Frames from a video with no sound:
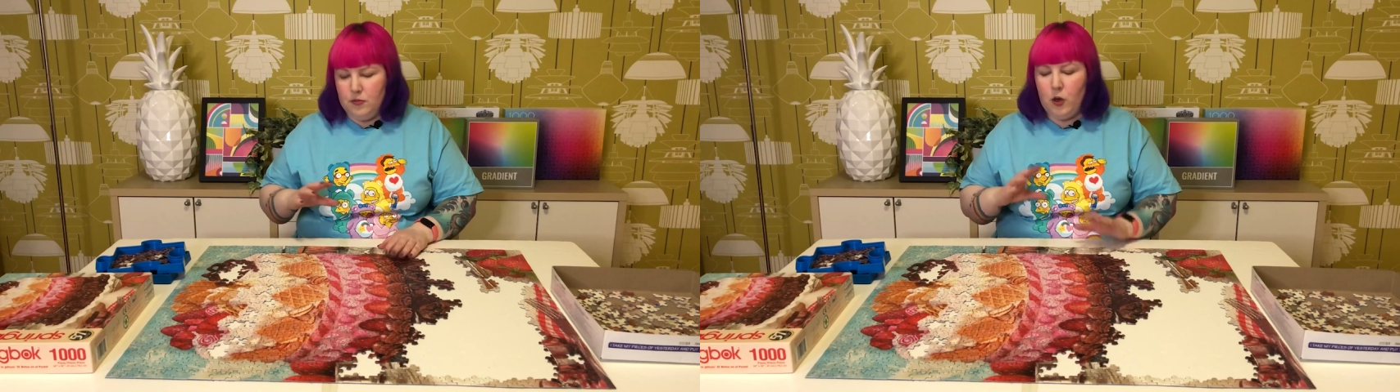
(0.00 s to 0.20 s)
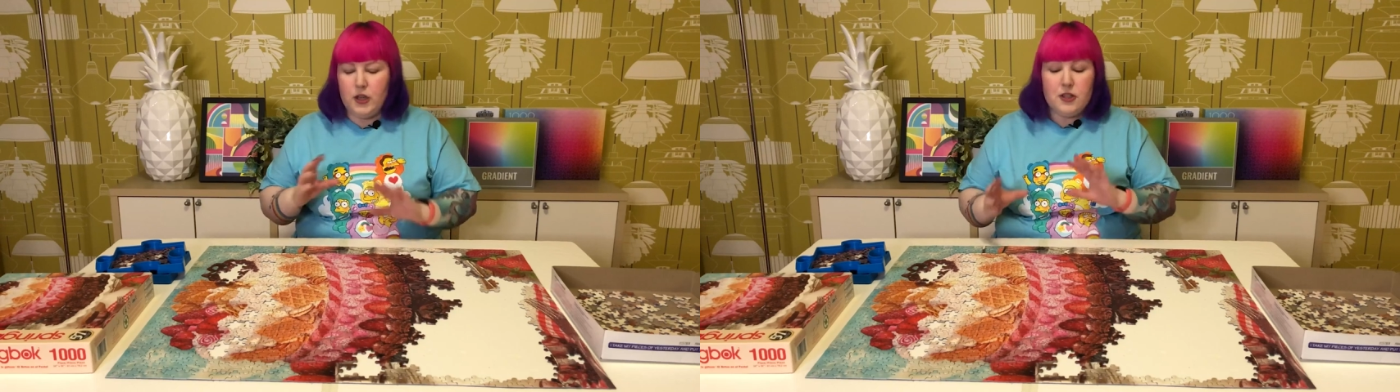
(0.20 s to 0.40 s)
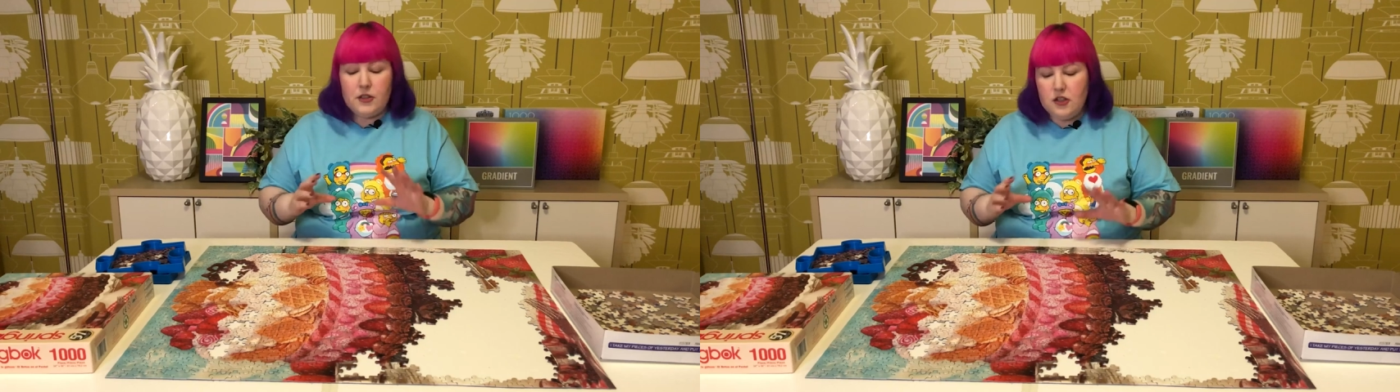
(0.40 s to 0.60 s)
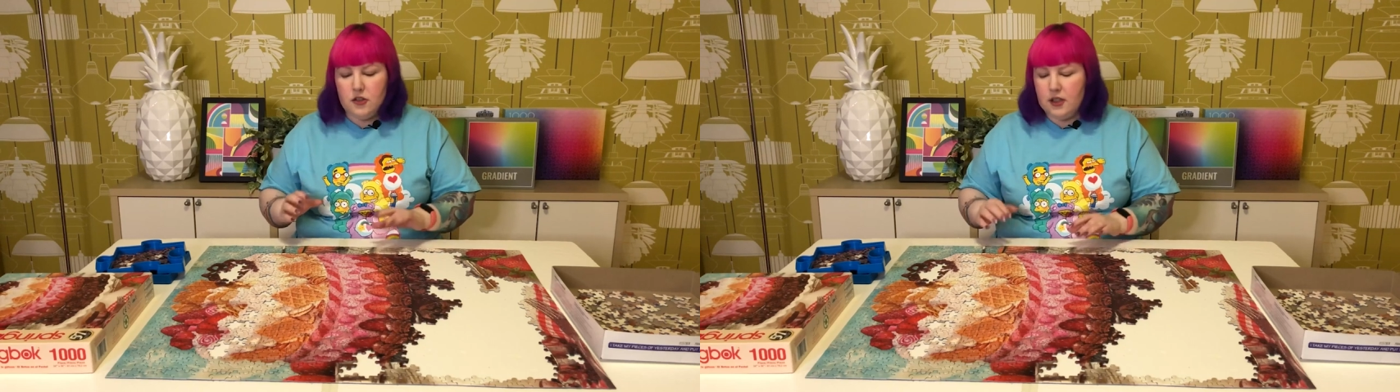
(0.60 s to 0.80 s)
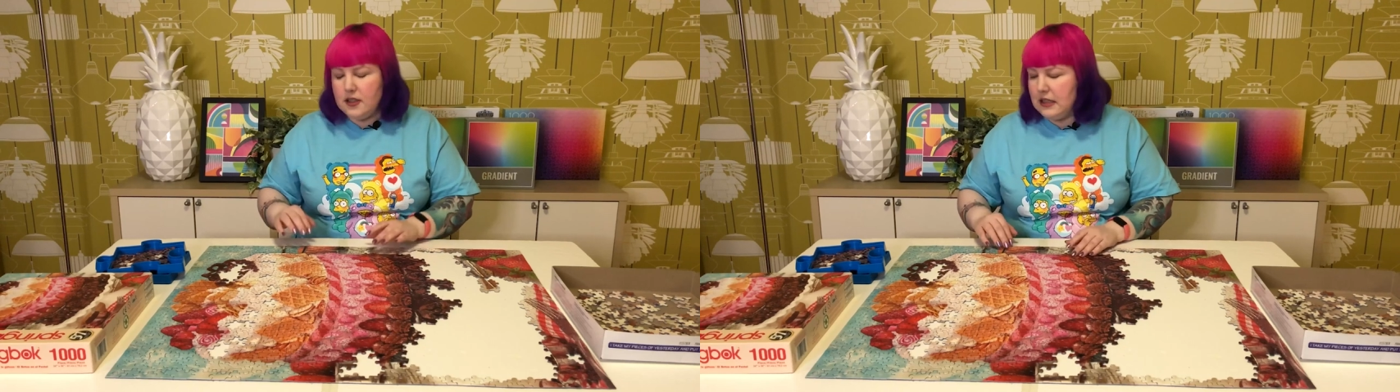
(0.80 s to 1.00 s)
point of
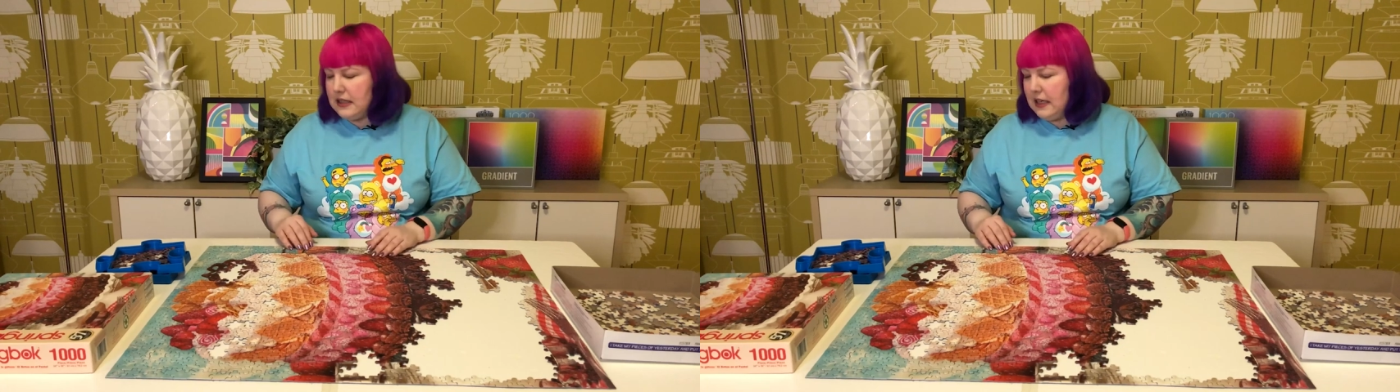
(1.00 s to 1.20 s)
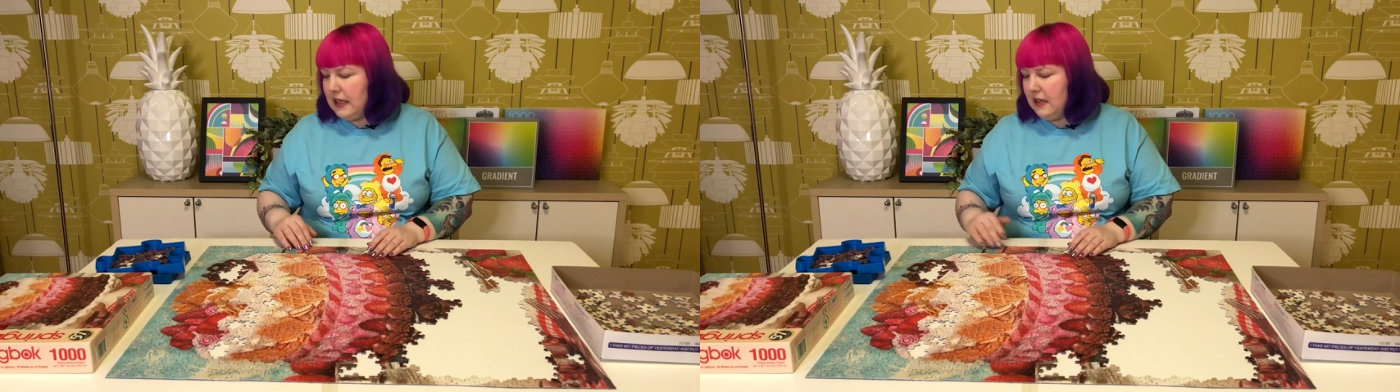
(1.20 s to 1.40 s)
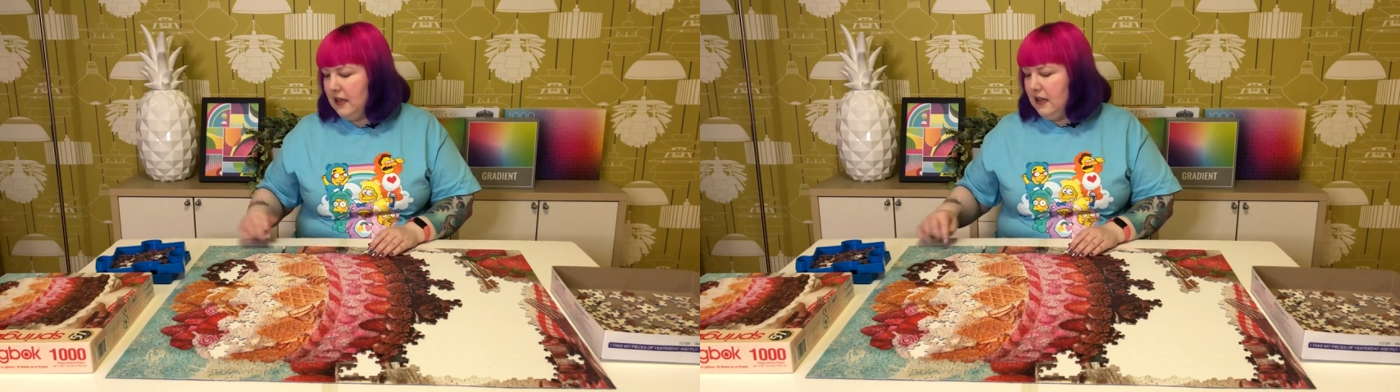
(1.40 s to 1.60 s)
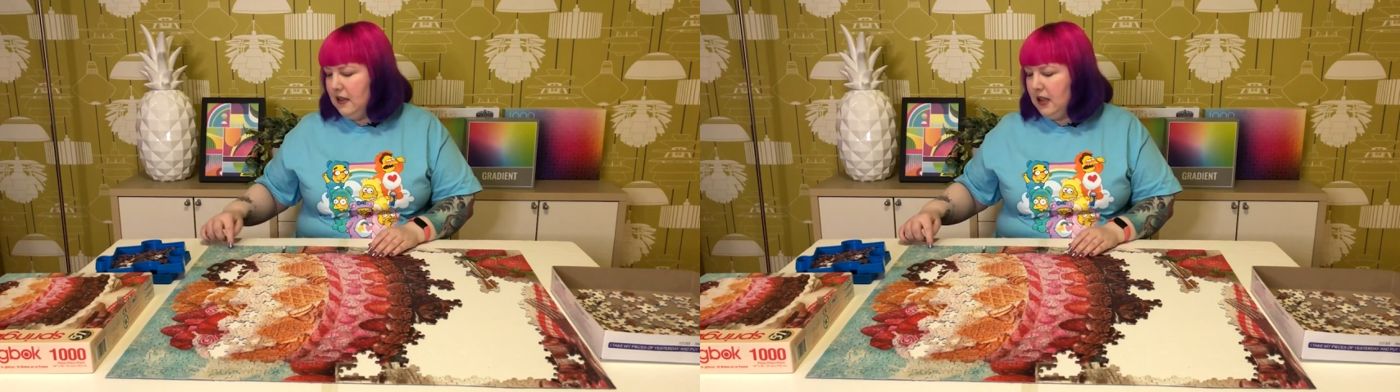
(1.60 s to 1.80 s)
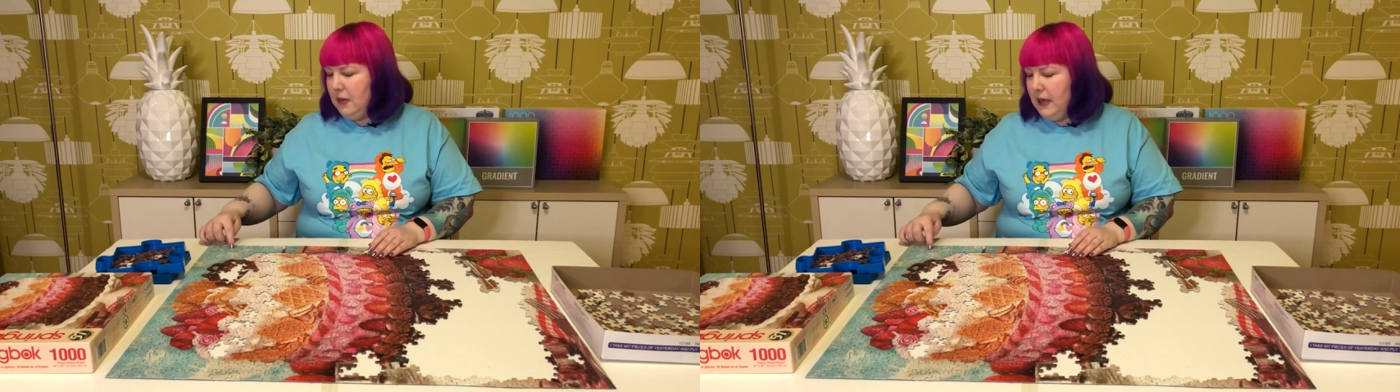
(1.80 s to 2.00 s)
interest is that
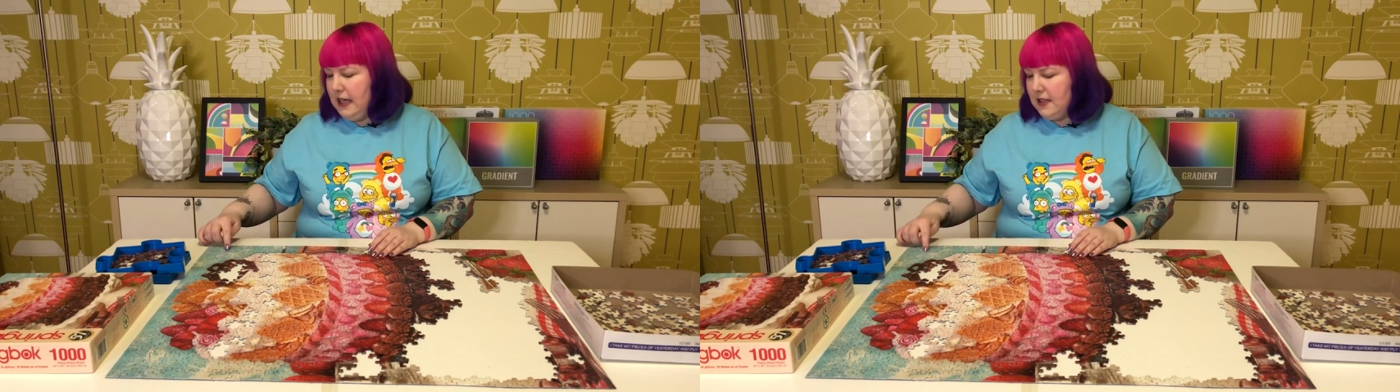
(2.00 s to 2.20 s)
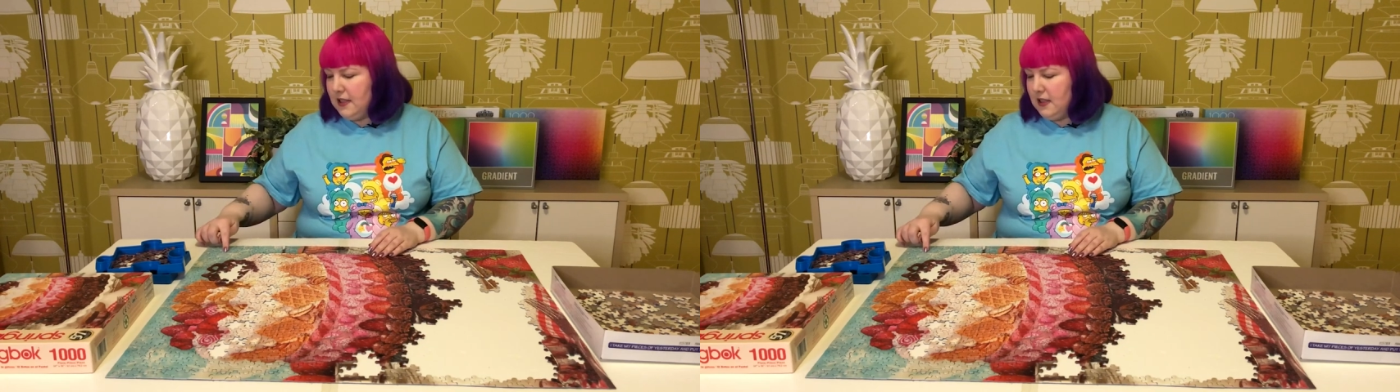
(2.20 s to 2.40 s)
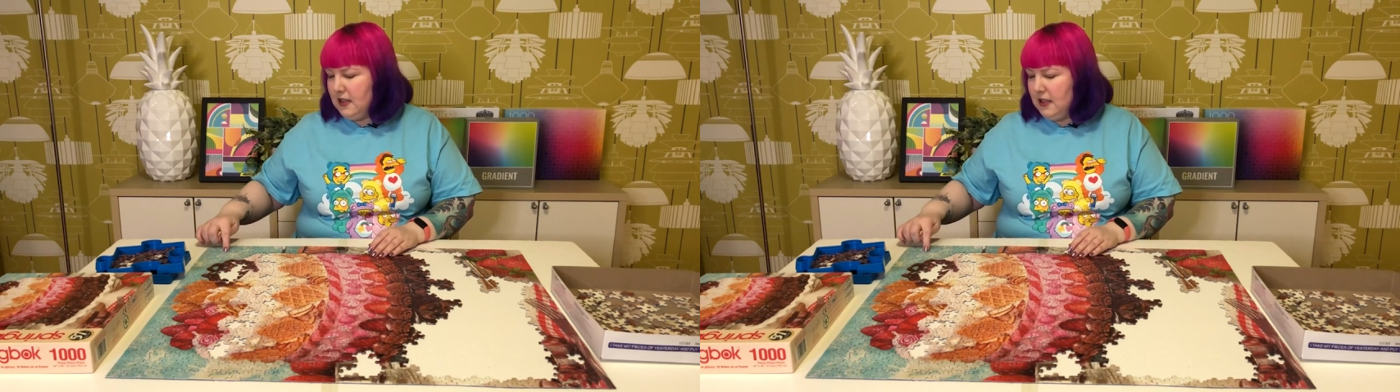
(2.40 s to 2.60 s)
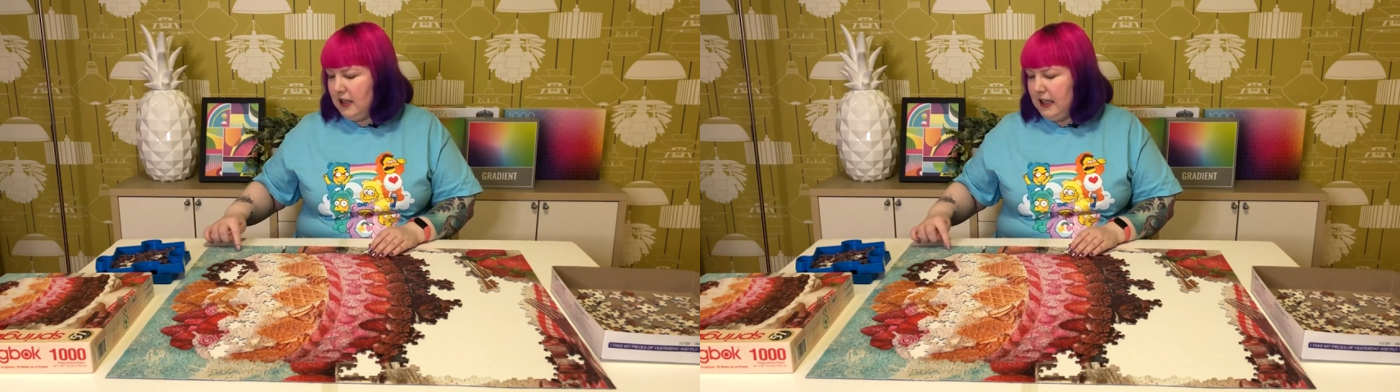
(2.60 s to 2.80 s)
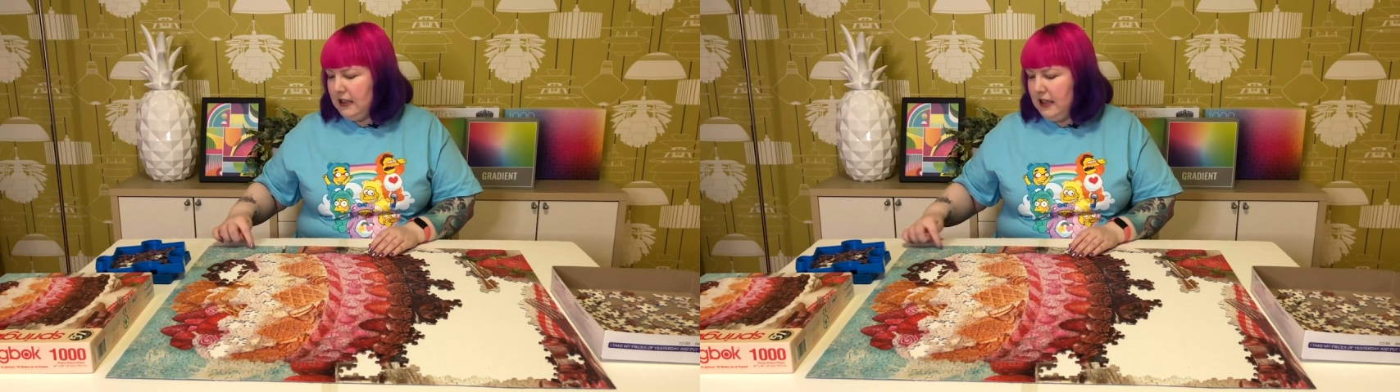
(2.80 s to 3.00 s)
the pieces
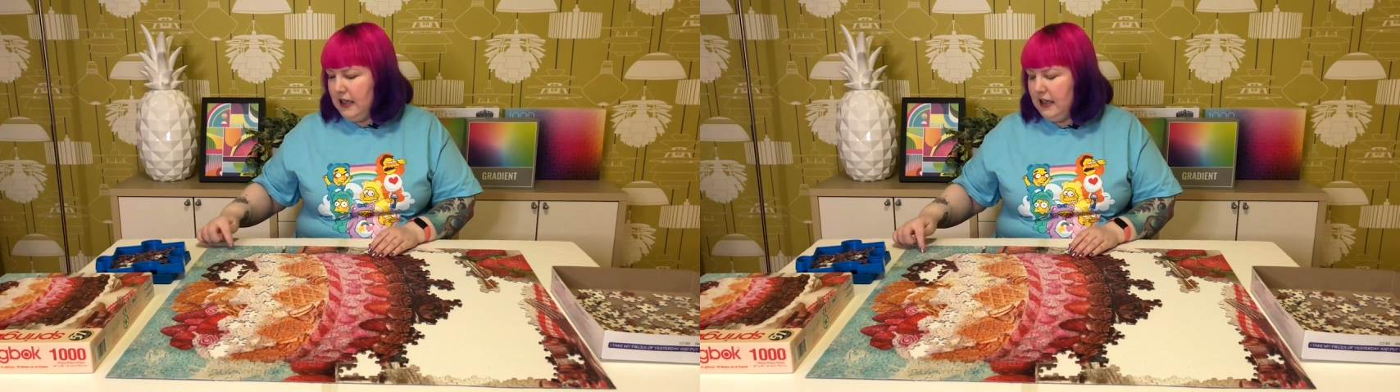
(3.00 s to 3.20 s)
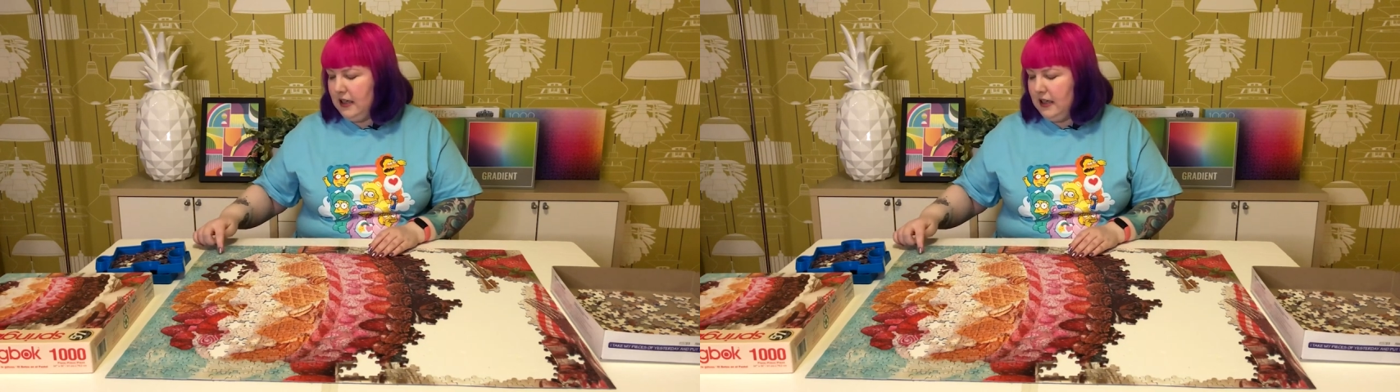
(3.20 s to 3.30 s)
like the